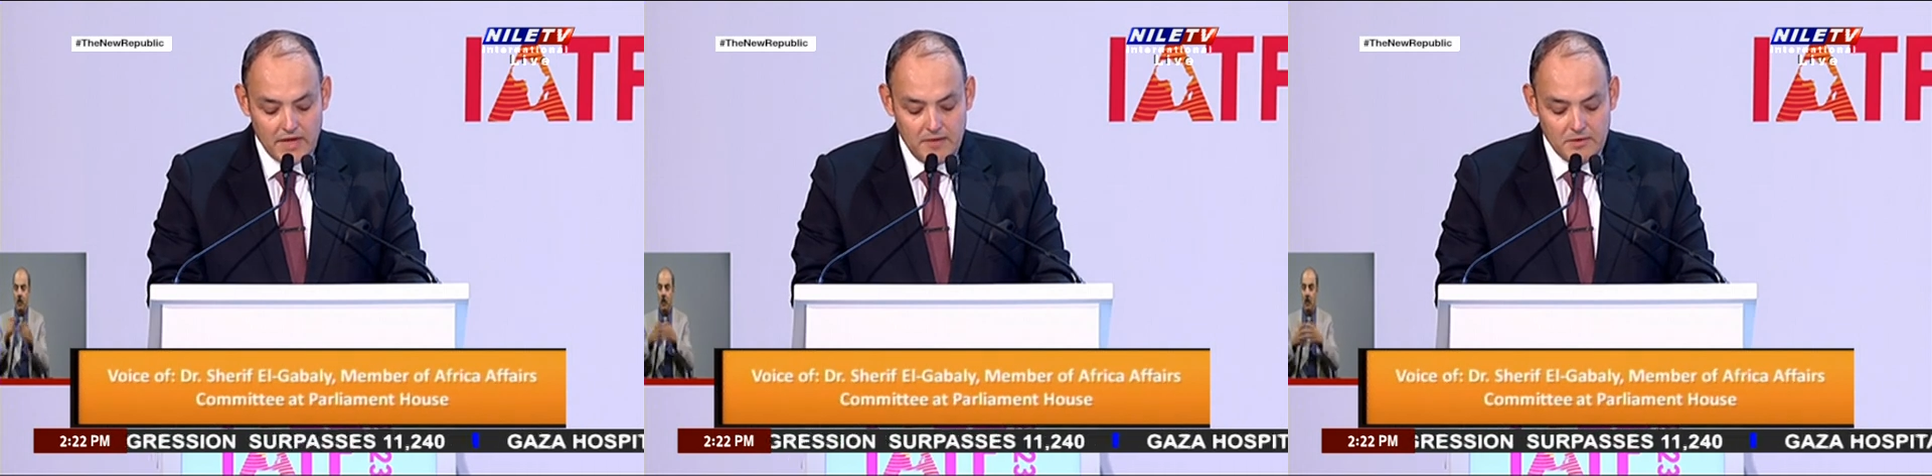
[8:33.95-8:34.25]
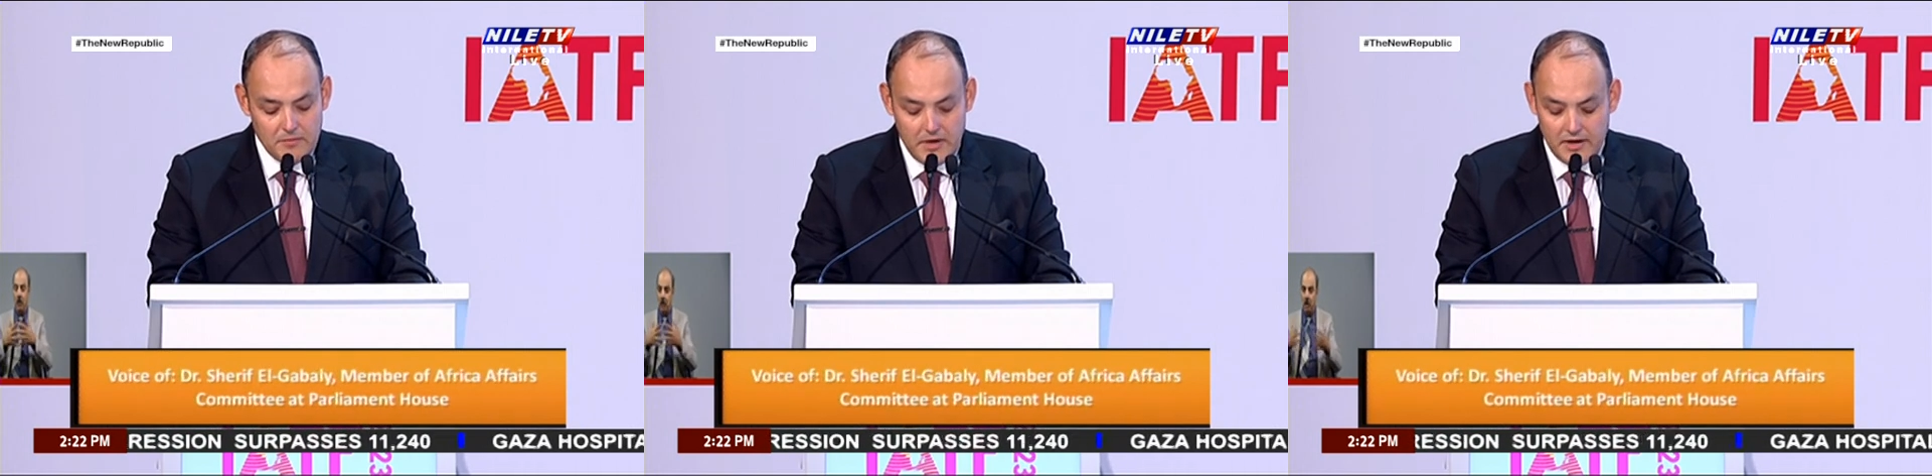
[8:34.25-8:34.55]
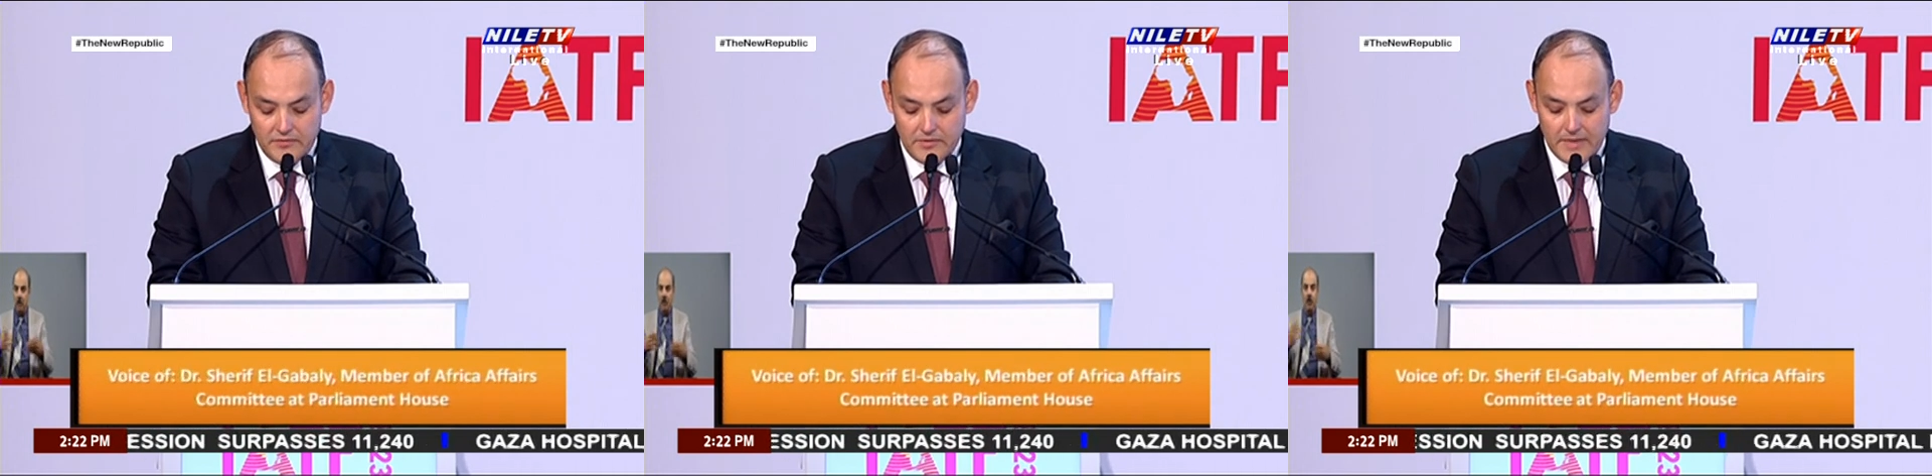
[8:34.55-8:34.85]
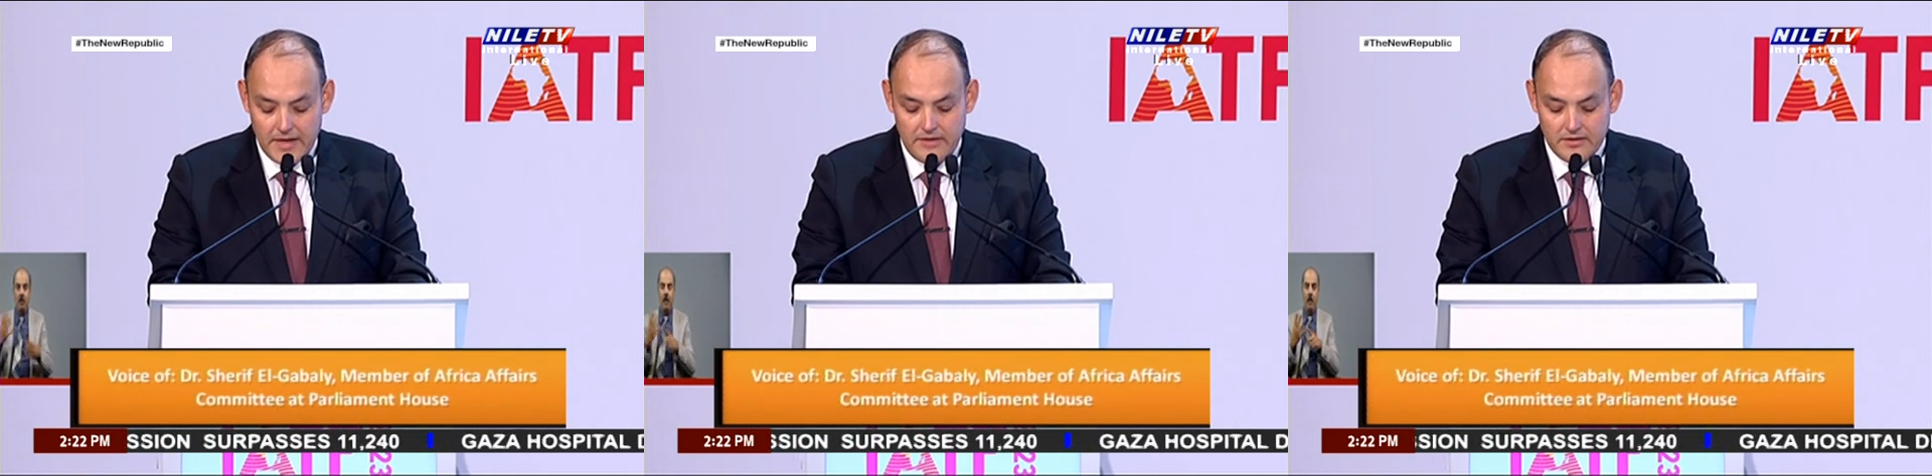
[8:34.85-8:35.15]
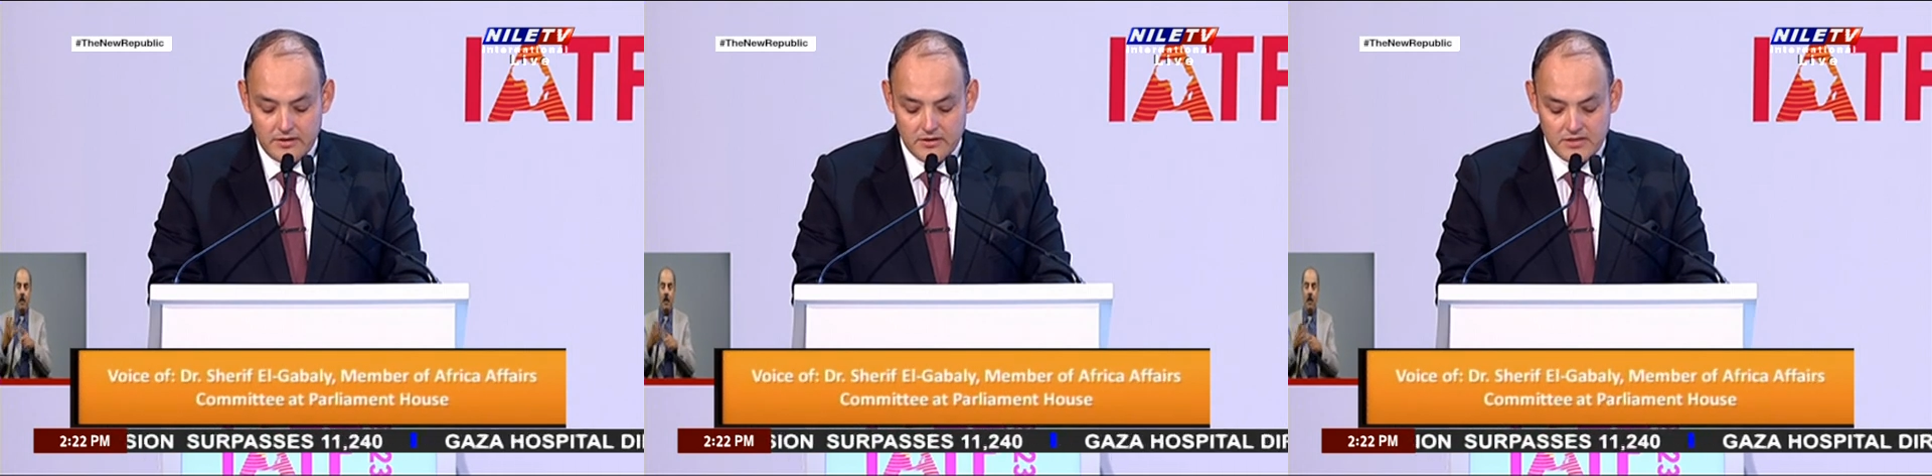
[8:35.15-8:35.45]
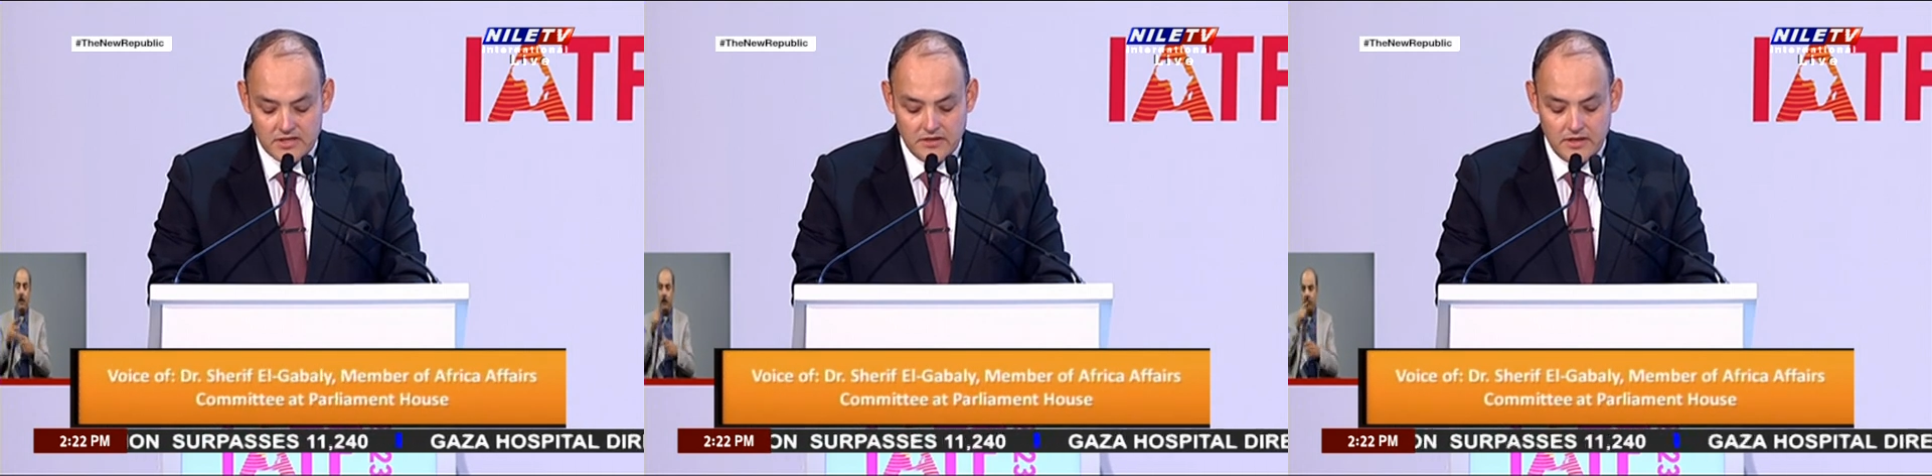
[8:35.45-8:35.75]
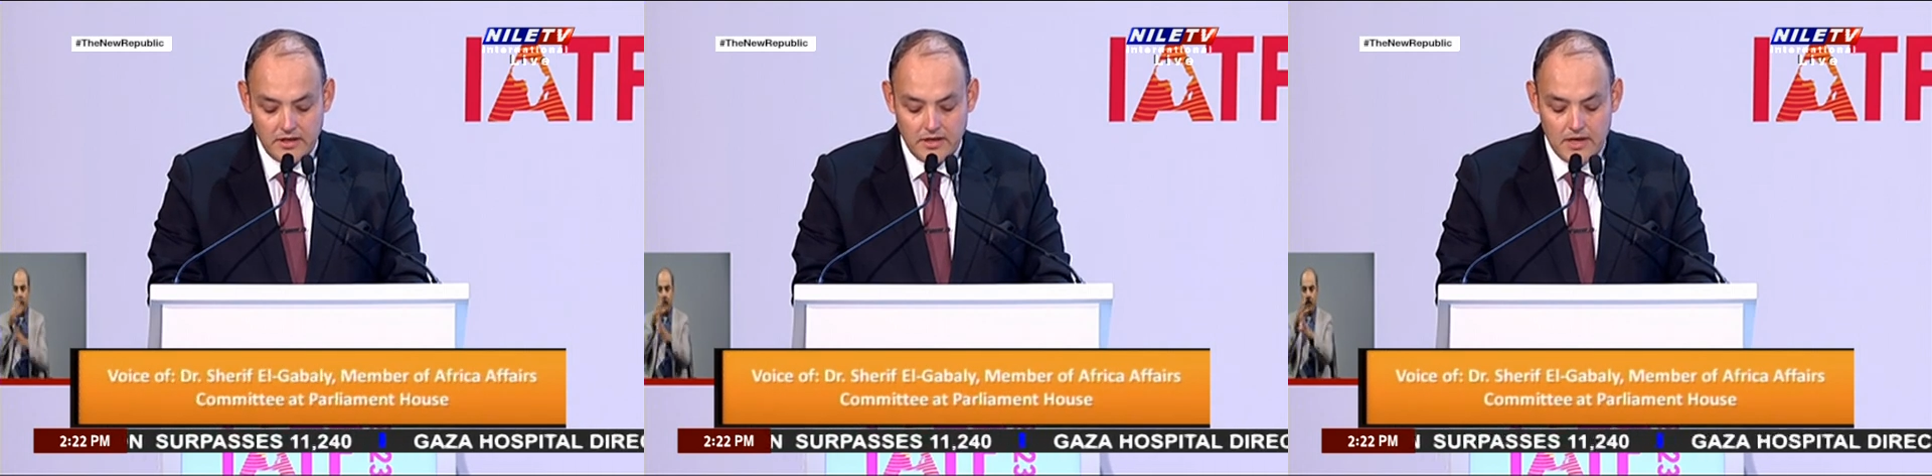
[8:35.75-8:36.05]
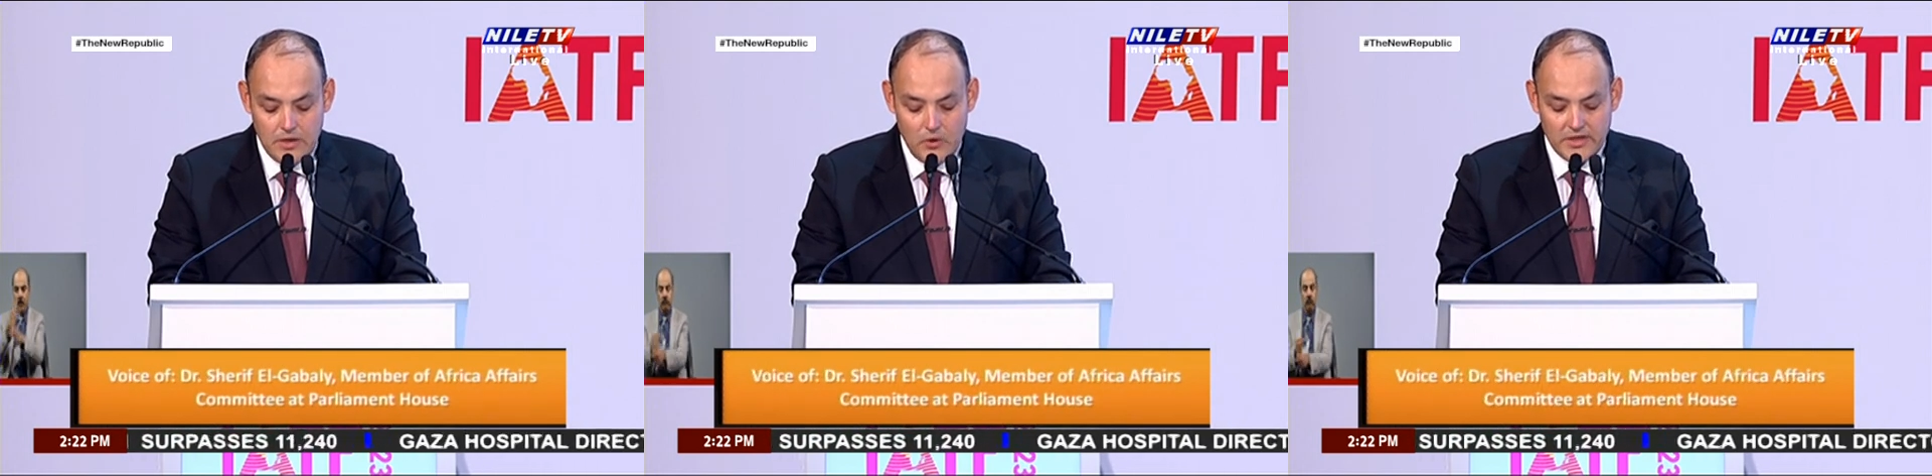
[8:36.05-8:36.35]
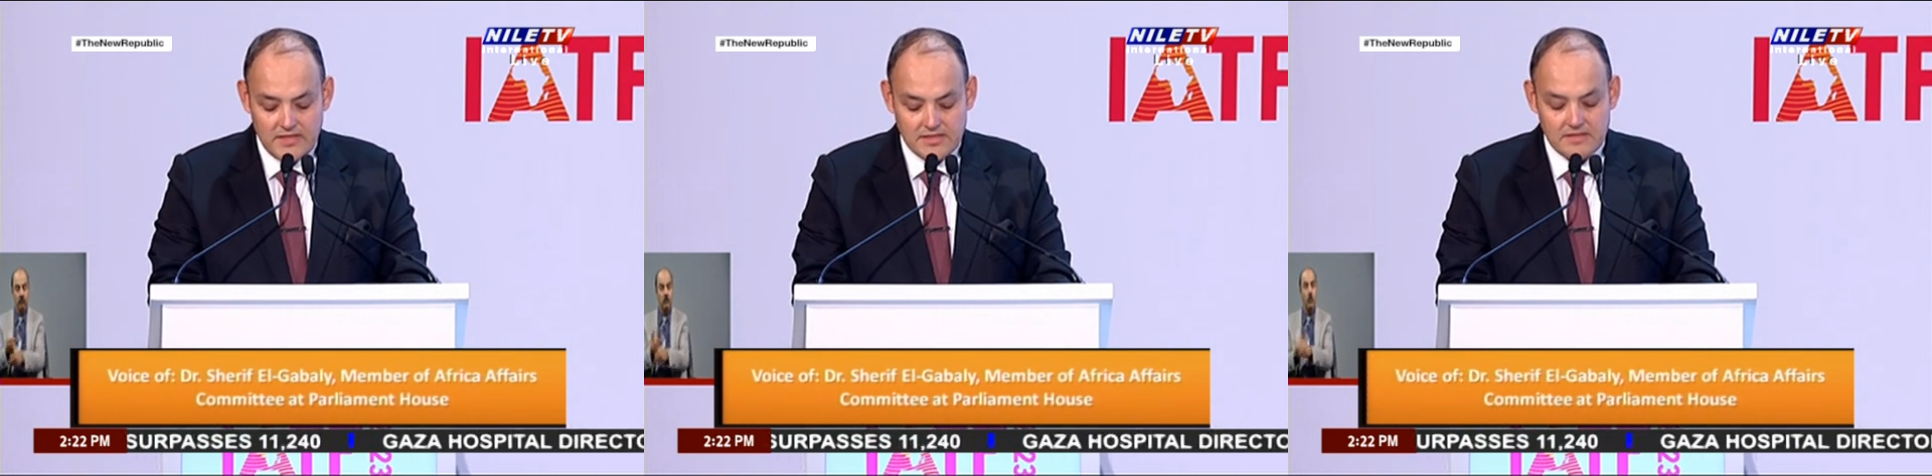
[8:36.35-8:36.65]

or Afro-Exim